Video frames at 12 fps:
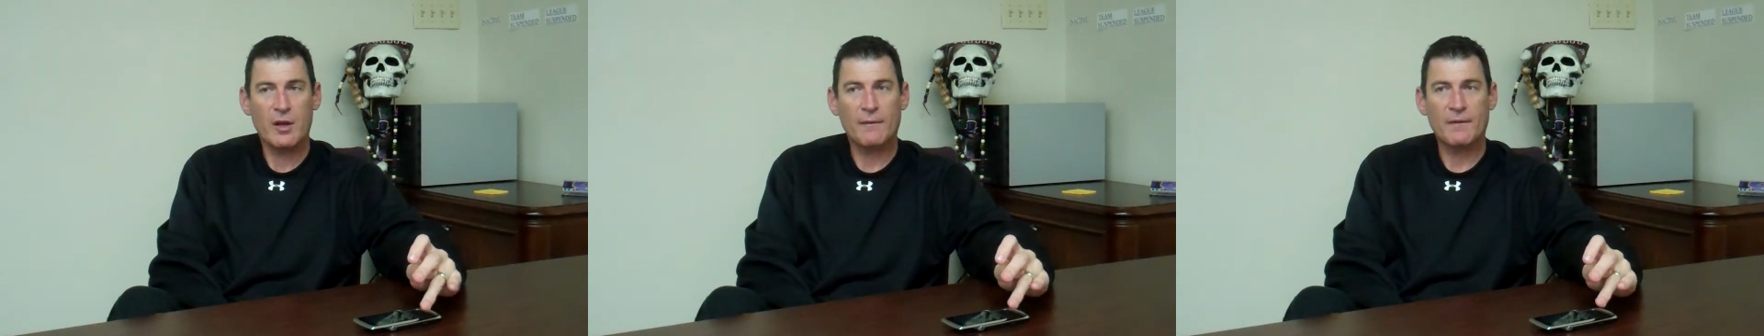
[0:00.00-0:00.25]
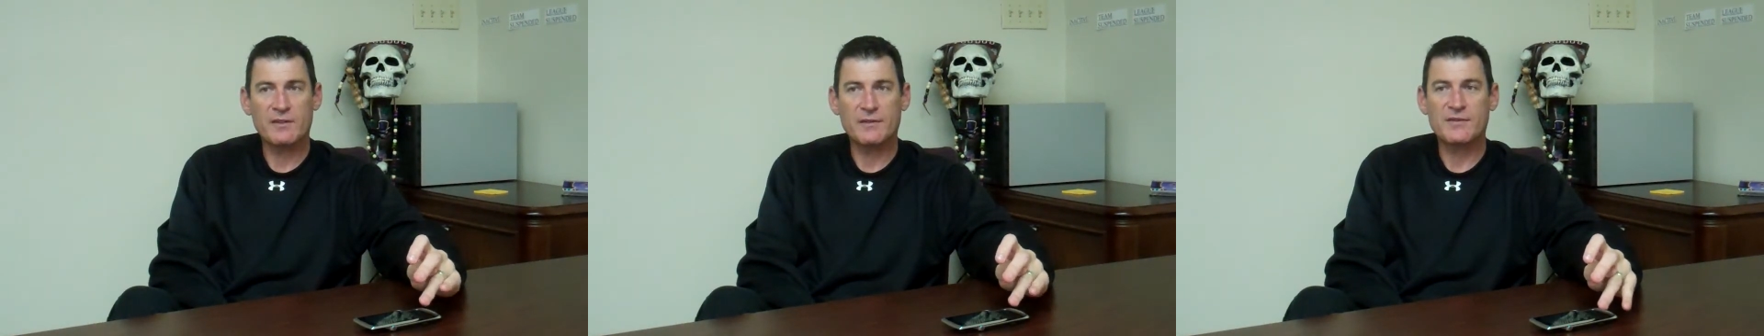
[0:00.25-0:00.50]
the
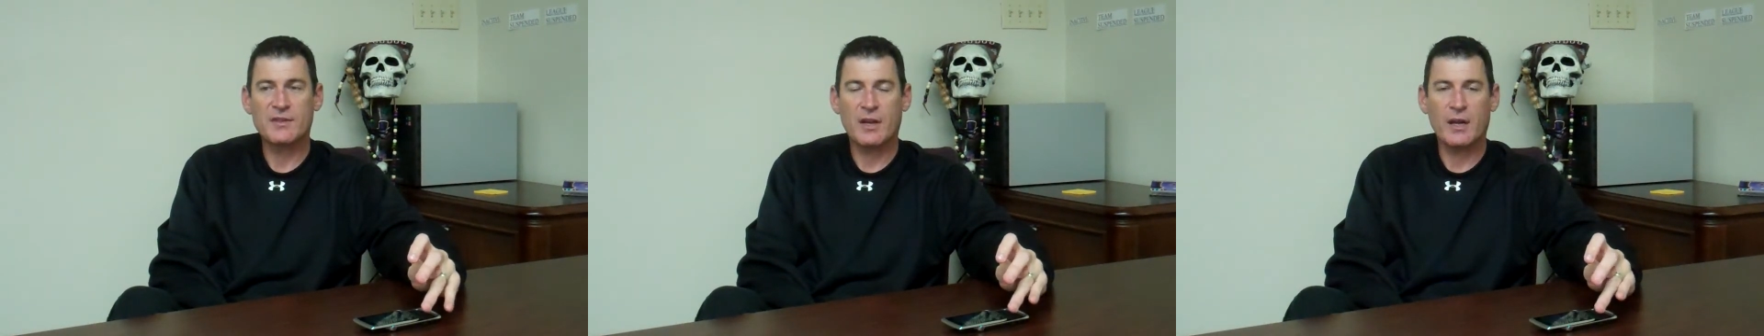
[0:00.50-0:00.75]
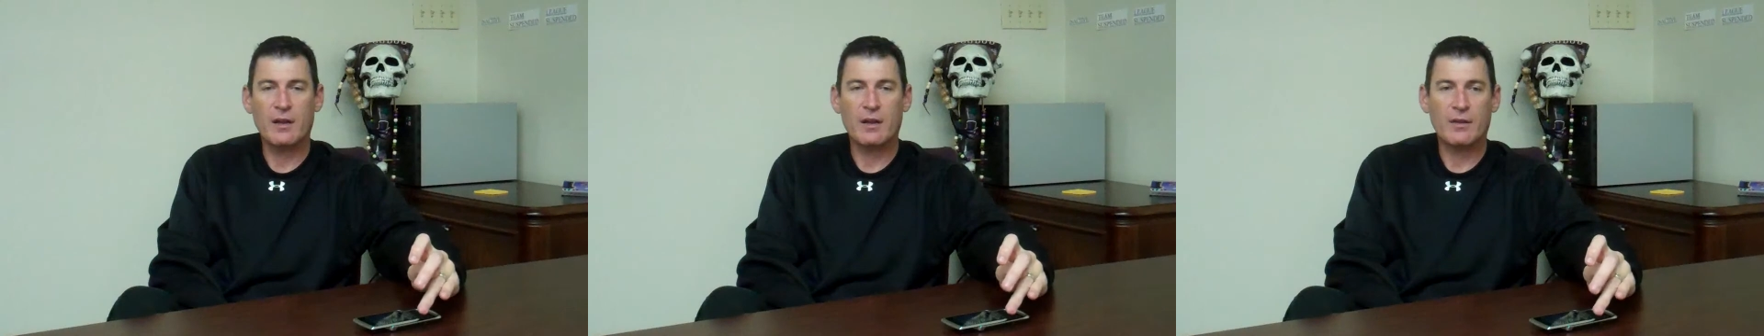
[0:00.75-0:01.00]
offensive
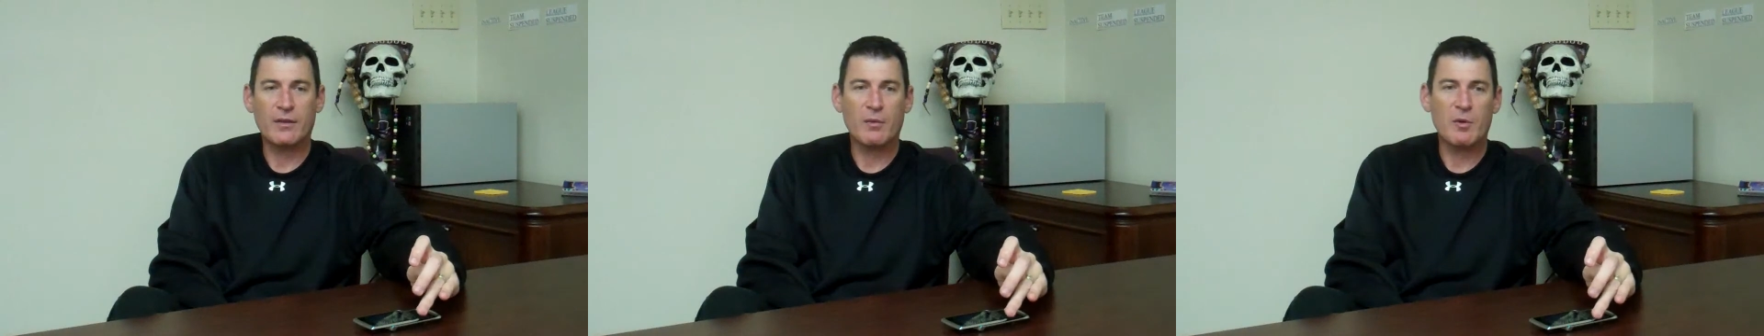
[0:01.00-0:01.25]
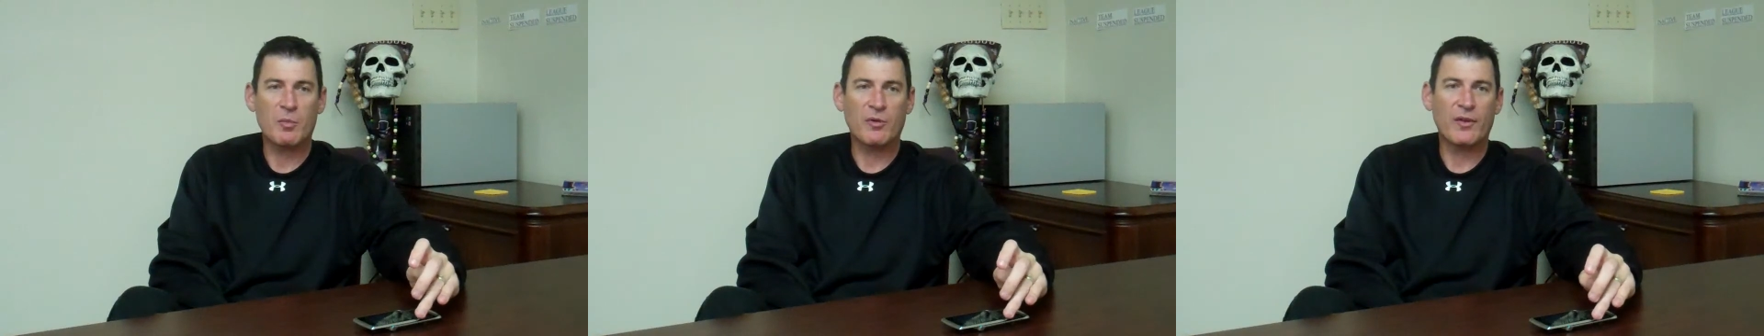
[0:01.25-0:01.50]
side, I
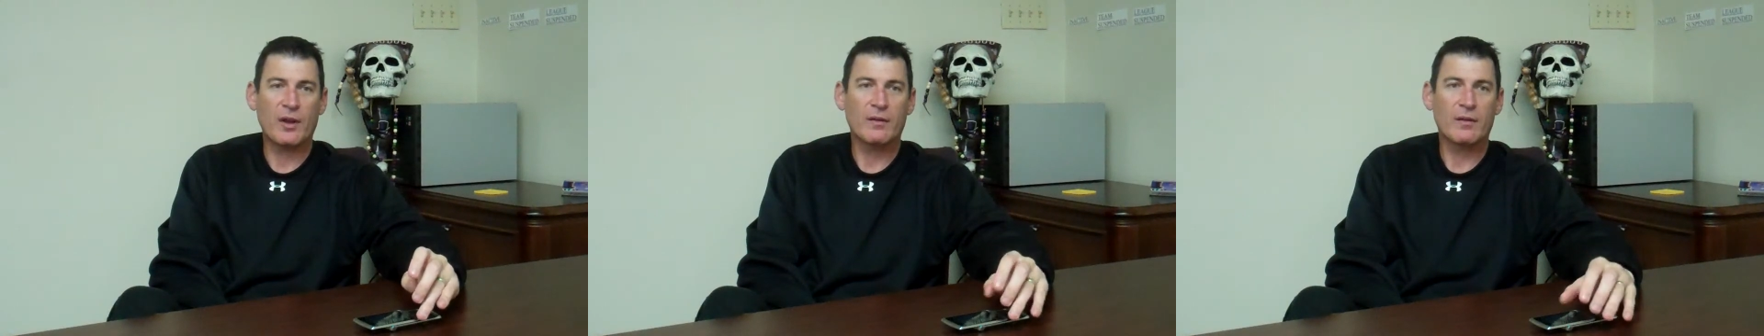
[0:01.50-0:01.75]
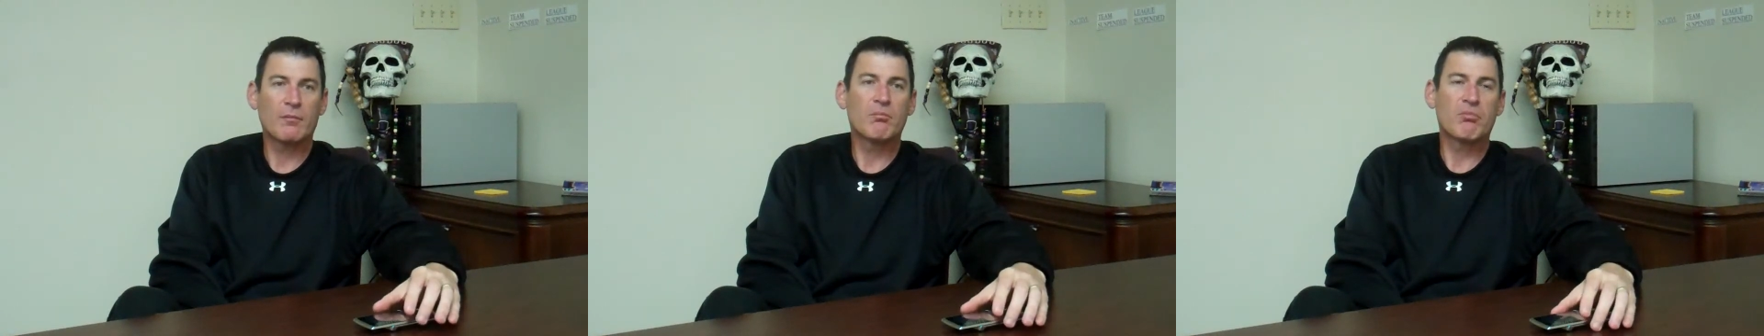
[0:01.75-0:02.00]
thought we
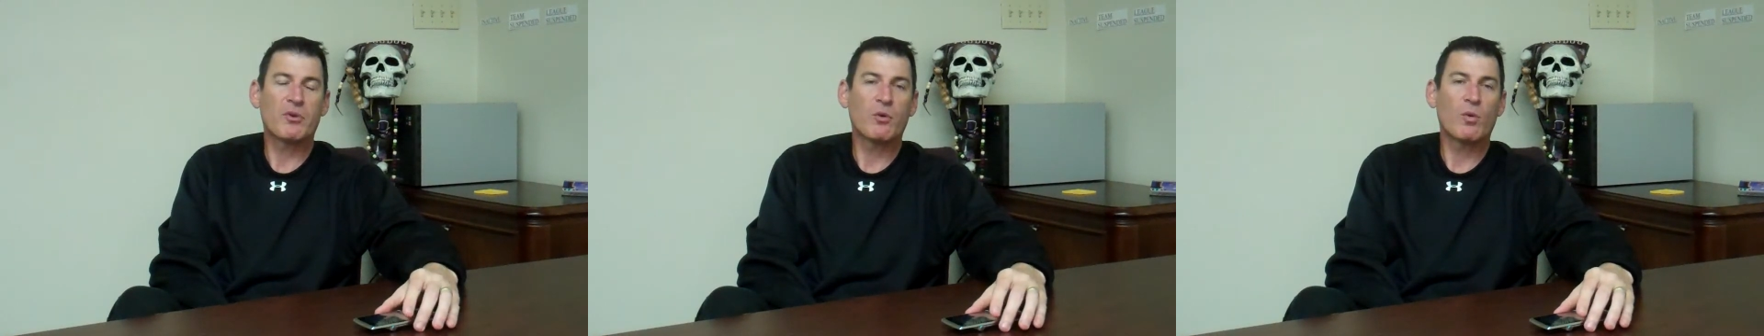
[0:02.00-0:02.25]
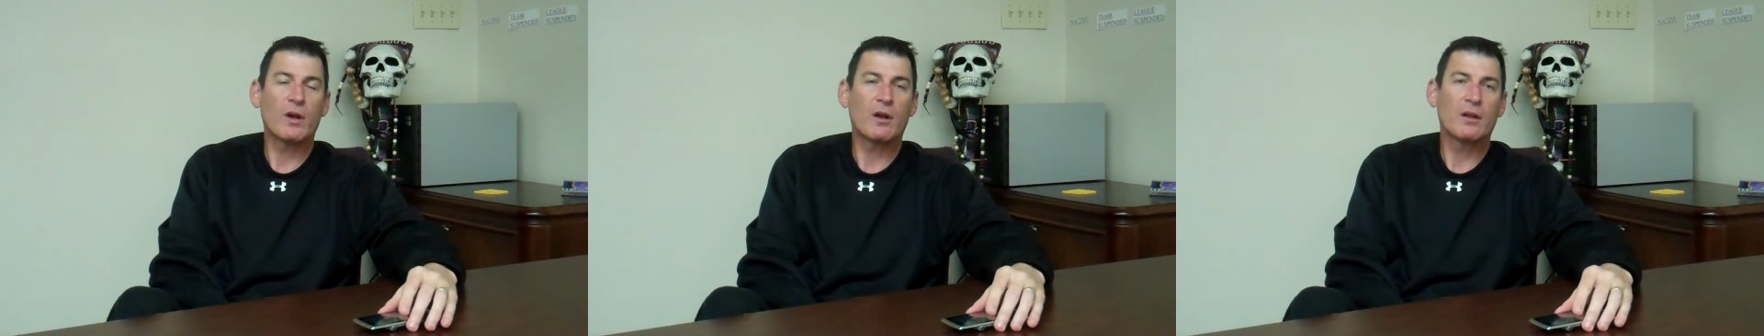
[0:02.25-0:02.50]
protected
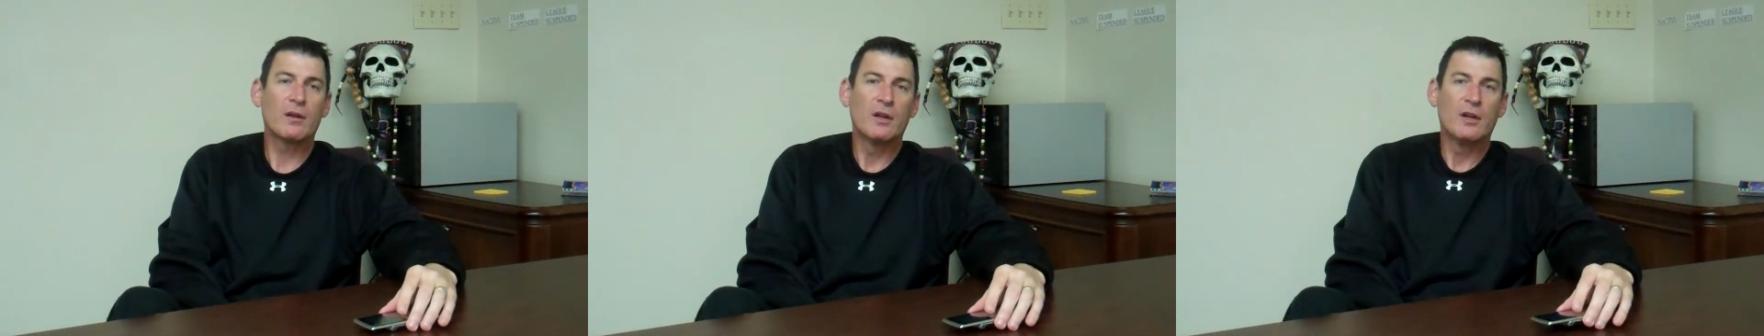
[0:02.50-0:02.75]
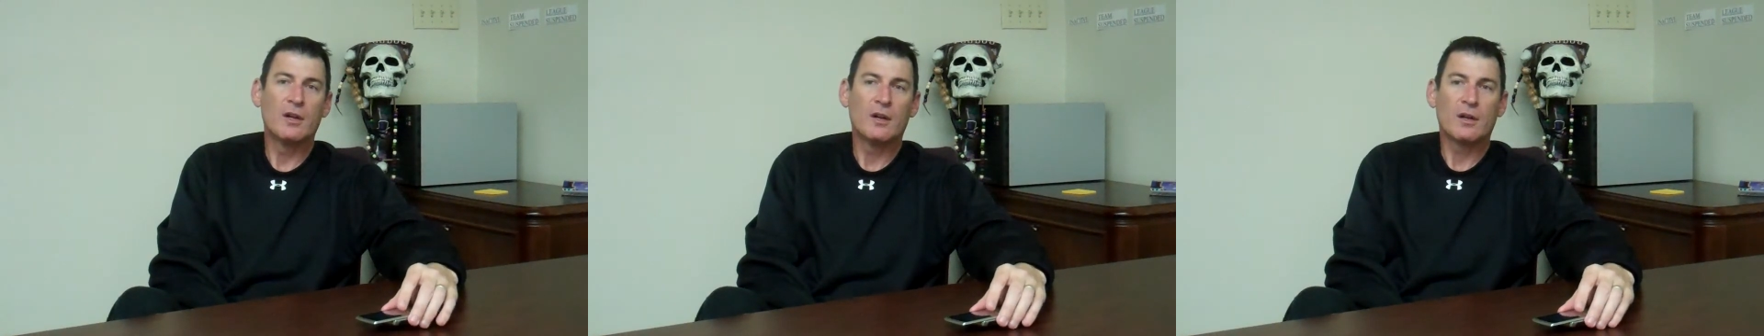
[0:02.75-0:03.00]
pretty well.